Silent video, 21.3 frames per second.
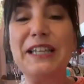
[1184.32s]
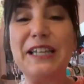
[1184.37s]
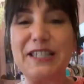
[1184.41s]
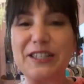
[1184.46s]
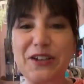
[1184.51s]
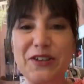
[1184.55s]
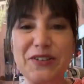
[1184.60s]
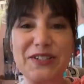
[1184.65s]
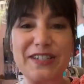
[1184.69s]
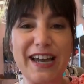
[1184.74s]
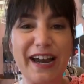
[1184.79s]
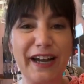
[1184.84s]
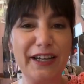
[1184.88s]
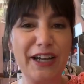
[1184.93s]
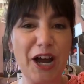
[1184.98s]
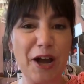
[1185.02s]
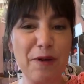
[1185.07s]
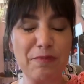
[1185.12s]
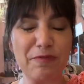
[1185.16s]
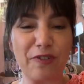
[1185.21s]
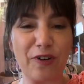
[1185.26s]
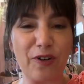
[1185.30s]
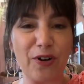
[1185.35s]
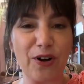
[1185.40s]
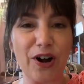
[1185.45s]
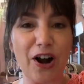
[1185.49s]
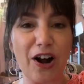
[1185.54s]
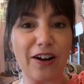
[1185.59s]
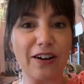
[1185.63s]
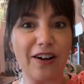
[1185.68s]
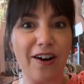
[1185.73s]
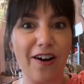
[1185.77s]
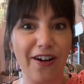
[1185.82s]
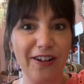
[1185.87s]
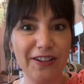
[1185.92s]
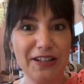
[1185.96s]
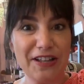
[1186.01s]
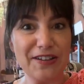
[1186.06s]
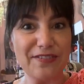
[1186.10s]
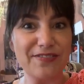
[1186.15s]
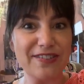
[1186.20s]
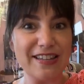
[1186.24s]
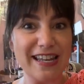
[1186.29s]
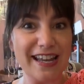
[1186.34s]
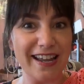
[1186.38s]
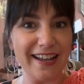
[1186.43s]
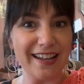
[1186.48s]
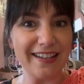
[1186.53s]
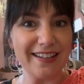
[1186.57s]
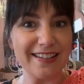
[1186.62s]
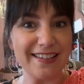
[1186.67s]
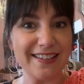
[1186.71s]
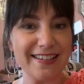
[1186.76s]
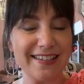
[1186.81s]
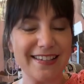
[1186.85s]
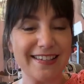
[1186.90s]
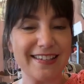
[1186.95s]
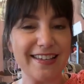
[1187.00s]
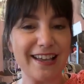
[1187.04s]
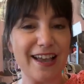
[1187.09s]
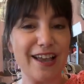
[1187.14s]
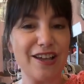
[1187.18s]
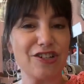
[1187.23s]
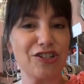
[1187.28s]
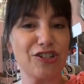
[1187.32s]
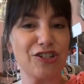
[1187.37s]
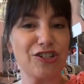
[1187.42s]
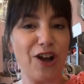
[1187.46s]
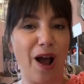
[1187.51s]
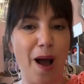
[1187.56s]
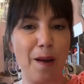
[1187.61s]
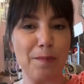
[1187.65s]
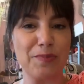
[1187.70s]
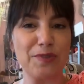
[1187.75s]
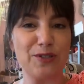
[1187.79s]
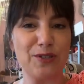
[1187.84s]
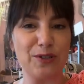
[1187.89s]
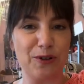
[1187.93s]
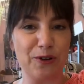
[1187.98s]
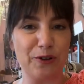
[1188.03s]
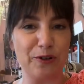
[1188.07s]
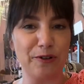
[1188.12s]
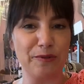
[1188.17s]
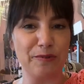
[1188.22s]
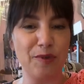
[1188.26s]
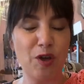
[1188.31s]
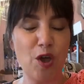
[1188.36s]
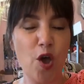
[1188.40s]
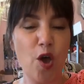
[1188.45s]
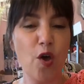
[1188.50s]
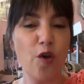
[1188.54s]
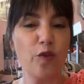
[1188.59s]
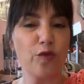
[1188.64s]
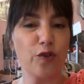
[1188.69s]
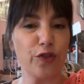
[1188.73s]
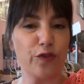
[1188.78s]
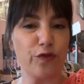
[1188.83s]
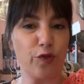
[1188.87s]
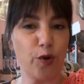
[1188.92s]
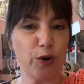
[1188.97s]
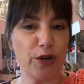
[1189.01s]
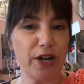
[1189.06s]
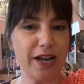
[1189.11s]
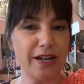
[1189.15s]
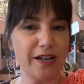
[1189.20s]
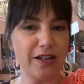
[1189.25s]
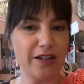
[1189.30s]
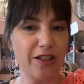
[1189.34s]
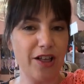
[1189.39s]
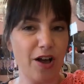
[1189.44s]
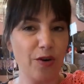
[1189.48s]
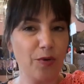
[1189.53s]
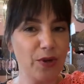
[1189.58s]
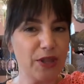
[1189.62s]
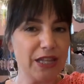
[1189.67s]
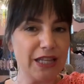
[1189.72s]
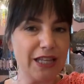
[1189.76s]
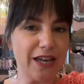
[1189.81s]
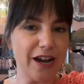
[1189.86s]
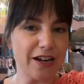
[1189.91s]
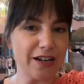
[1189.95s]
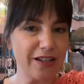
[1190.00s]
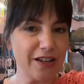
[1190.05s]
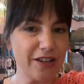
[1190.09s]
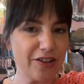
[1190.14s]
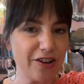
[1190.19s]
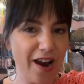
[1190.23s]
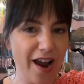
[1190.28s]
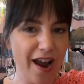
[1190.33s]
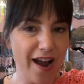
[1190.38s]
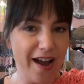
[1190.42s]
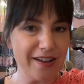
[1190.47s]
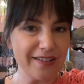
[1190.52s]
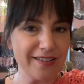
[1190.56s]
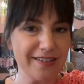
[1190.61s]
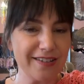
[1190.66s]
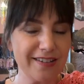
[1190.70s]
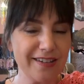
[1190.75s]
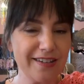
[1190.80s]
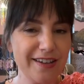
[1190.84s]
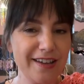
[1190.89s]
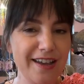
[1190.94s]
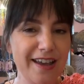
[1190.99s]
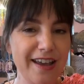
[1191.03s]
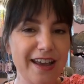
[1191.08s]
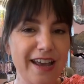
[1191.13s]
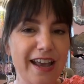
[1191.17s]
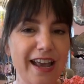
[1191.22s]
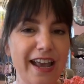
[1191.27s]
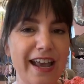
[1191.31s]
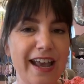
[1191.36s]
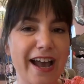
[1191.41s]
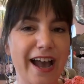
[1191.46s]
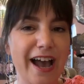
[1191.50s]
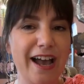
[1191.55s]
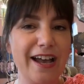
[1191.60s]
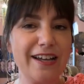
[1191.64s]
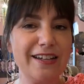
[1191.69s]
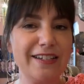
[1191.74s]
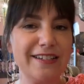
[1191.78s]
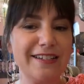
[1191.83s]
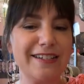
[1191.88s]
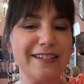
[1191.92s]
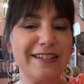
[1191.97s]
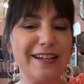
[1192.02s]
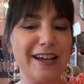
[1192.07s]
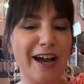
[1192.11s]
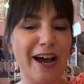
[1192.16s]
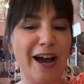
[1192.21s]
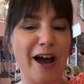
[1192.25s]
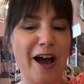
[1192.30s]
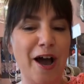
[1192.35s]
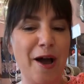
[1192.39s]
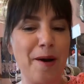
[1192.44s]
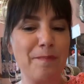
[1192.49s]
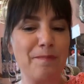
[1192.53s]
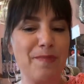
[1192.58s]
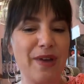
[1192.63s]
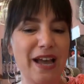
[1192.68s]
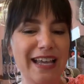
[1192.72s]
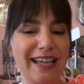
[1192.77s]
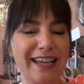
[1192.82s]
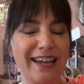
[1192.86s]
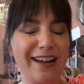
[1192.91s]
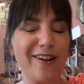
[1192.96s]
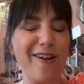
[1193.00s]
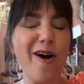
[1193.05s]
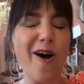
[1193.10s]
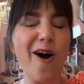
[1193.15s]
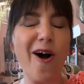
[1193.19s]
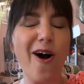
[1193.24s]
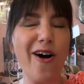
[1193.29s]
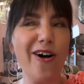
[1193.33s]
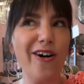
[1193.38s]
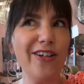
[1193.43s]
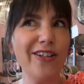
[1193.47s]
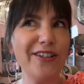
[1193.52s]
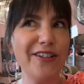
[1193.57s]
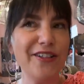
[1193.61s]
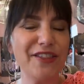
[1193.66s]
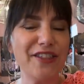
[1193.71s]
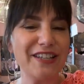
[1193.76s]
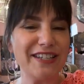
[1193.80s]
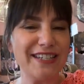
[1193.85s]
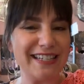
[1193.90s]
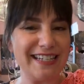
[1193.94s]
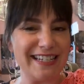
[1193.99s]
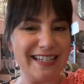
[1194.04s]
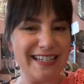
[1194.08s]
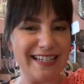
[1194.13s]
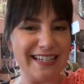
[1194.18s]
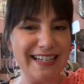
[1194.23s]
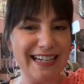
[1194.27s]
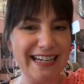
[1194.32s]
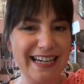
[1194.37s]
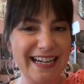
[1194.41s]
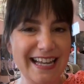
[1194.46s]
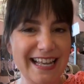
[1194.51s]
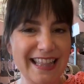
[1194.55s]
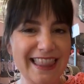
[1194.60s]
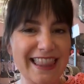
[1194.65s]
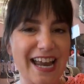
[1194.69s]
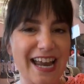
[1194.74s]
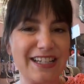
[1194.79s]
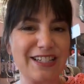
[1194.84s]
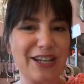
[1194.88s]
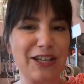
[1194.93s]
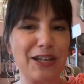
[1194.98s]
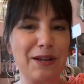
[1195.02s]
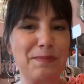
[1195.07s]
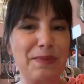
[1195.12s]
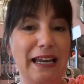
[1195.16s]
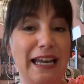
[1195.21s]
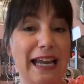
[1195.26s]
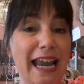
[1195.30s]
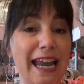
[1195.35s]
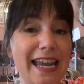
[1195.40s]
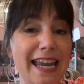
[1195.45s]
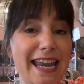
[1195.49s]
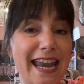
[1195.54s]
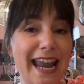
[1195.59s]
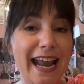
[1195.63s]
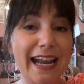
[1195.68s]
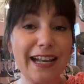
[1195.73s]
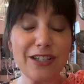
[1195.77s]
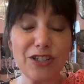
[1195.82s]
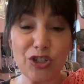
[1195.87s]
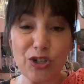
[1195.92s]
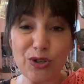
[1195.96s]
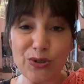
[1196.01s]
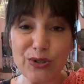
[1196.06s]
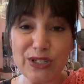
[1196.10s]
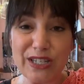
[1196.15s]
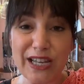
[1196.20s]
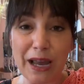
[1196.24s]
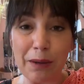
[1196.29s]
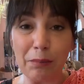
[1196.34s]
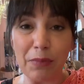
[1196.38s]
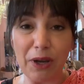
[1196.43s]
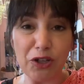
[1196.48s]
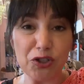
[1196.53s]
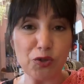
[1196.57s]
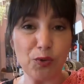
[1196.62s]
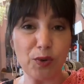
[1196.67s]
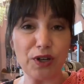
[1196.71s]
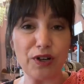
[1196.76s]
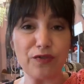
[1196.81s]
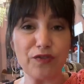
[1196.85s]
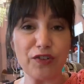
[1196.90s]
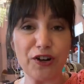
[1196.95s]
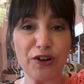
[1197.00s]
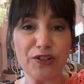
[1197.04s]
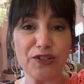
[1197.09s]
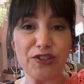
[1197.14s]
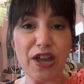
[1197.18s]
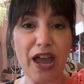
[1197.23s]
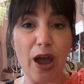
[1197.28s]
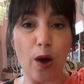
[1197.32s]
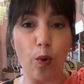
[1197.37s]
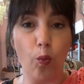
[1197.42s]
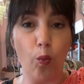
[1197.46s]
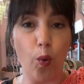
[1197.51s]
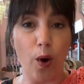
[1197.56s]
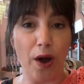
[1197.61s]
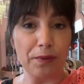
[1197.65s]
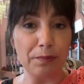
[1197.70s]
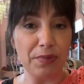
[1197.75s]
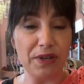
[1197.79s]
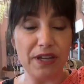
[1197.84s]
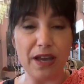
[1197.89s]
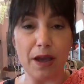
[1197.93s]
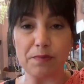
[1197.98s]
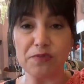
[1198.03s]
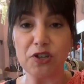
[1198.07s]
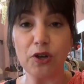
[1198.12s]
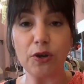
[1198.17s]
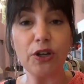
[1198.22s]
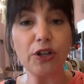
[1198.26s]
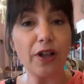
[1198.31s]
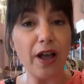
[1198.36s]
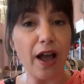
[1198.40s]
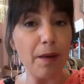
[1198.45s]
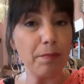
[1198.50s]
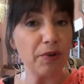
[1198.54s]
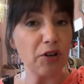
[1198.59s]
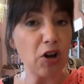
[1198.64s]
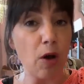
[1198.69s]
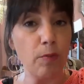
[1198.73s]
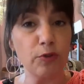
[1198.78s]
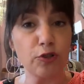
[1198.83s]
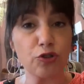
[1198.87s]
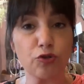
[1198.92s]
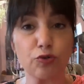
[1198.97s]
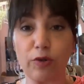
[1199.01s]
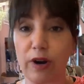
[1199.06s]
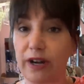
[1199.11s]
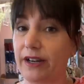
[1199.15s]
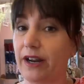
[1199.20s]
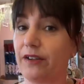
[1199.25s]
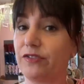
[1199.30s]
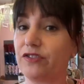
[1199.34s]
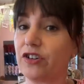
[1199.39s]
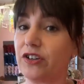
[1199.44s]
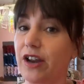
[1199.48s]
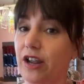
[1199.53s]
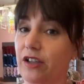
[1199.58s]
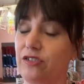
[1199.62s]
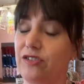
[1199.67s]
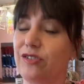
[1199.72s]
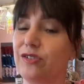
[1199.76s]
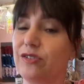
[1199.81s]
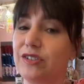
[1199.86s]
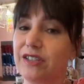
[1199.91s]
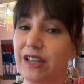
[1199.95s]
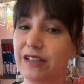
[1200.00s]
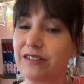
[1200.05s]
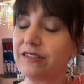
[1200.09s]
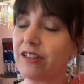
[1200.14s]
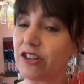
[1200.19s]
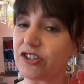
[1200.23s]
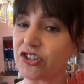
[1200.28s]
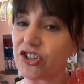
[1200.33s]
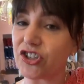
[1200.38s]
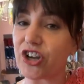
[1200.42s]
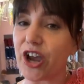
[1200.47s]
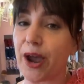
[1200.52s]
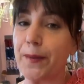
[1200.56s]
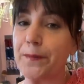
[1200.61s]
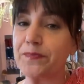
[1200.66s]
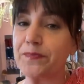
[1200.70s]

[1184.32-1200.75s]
Please go sign up for our Olive Knits shop Zoom for the 4-day knit along with Not Another Hat, and get all the tea. That's going to be next Tuesday, May 21st at 1 p.m. So it'll happen almost right after next Tuesday's lunch